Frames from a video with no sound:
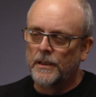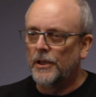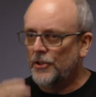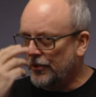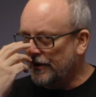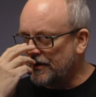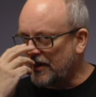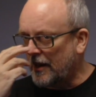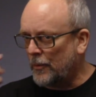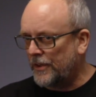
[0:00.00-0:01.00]
And you do the
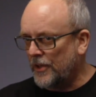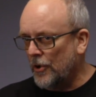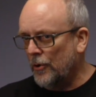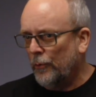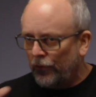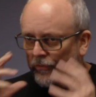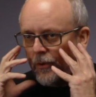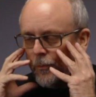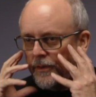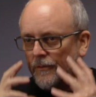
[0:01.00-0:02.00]
same with the nose
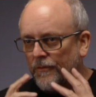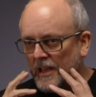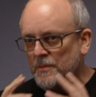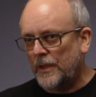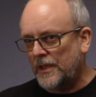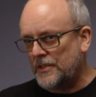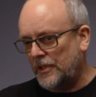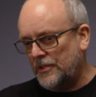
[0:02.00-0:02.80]
and with the face piece.